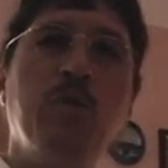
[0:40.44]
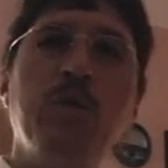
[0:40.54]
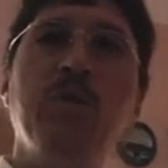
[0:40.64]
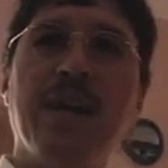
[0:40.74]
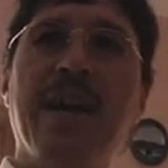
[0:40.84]

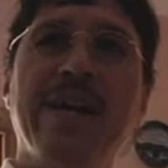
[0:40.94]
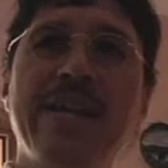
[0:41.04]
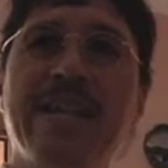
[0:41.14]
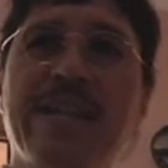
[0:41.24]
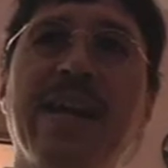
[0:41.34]
when you're an
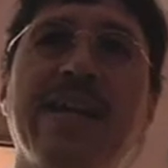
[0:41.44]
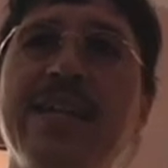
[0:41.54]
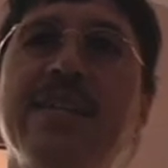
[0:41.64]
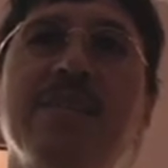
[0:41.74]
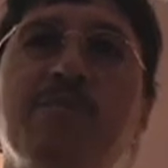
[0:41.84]
architect.
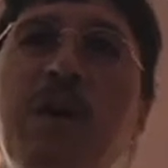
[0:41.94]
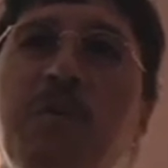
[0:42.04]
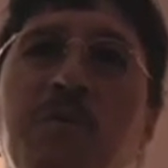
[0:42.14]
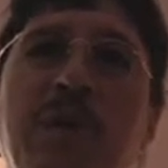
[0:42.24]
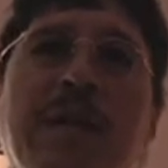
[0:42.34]
Architecture is
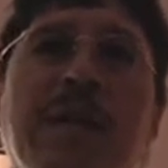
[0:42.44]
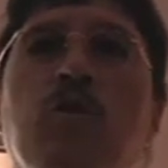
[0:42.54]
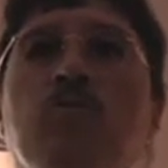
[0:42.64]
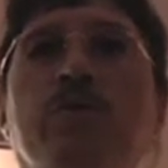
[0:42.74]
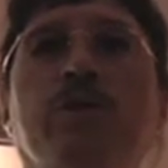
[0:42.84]
about building
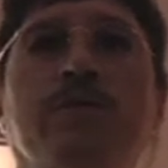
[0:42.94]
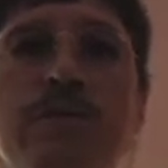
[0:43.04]
homes.